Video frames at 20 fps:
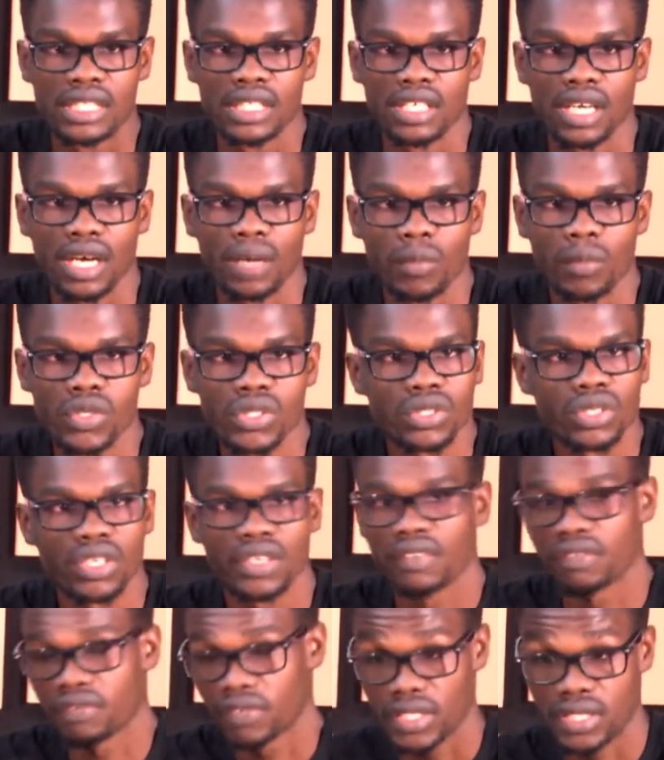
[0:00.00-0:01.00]
I'm also a
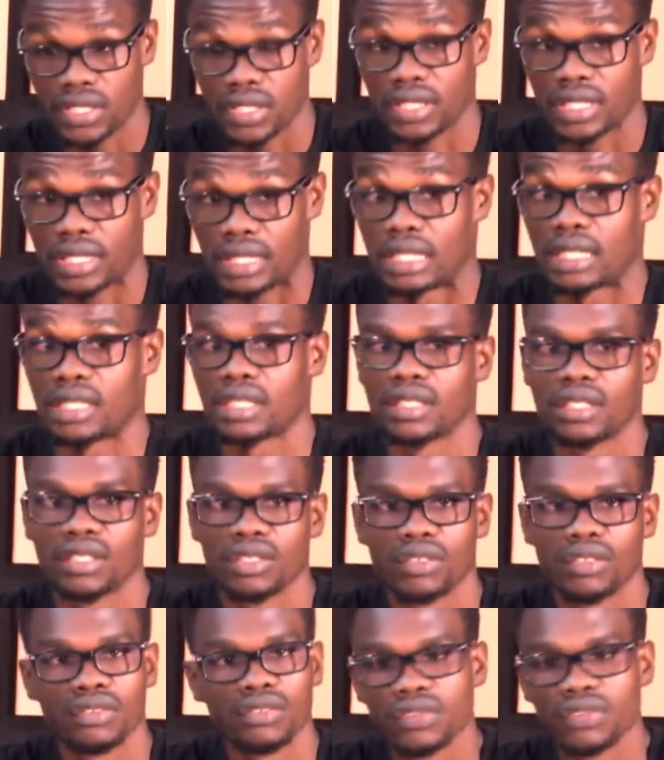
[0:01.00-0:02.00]
visionary
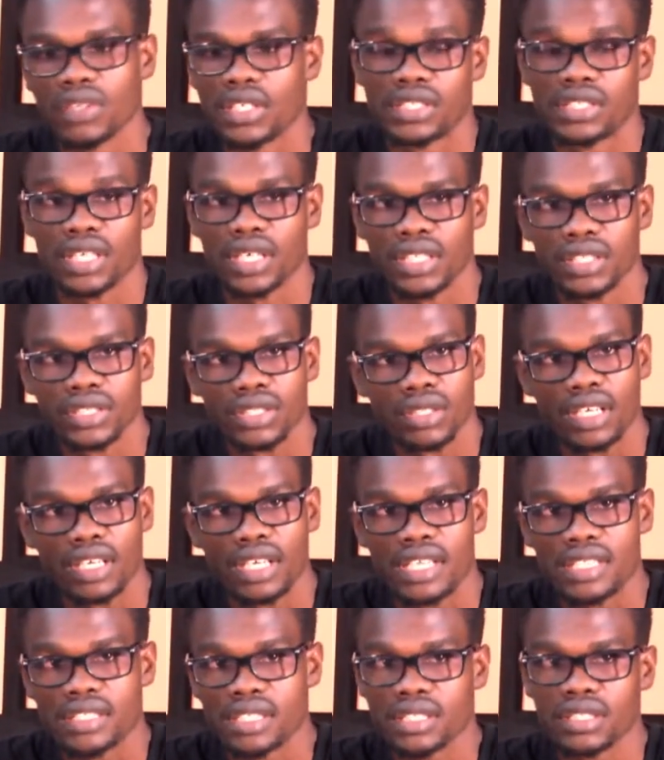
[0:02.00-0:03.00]
of a charity
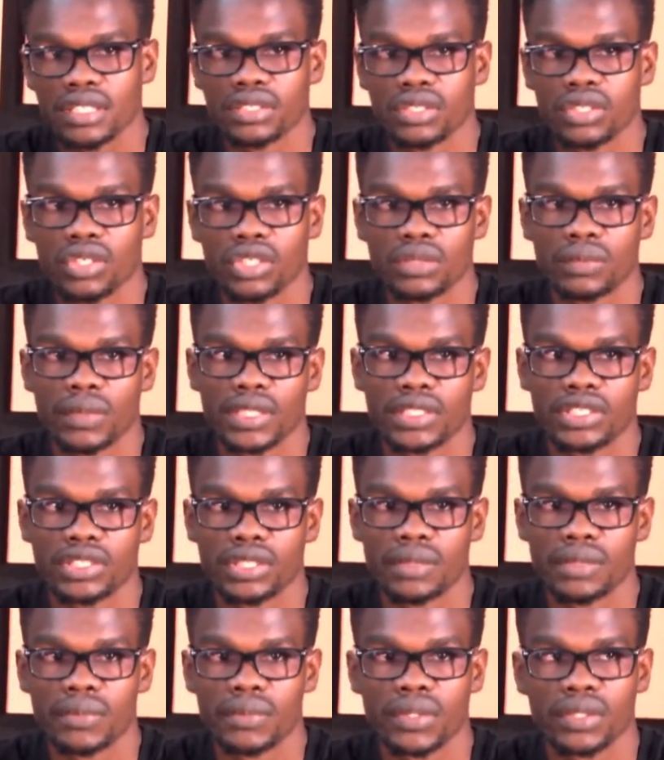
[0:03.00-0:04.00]
organization called My
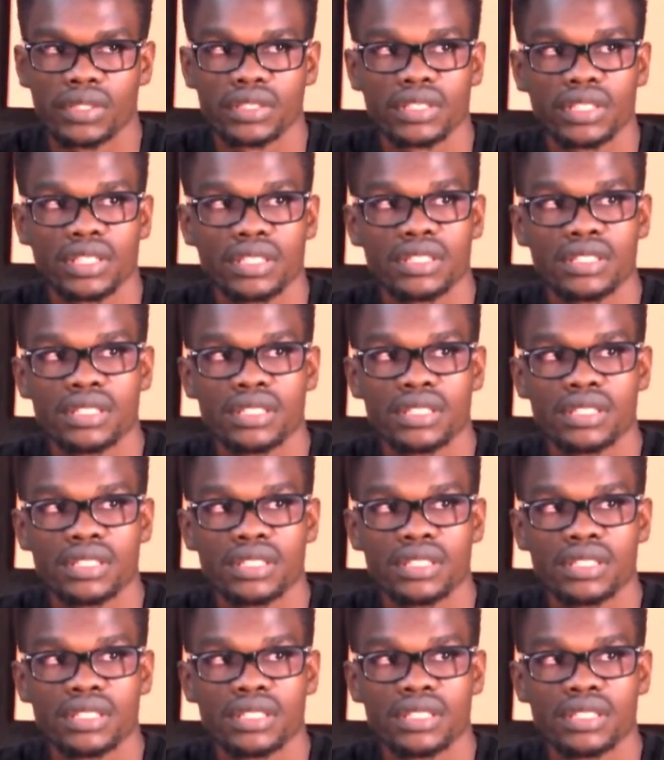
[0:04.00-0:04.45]
Dream Project.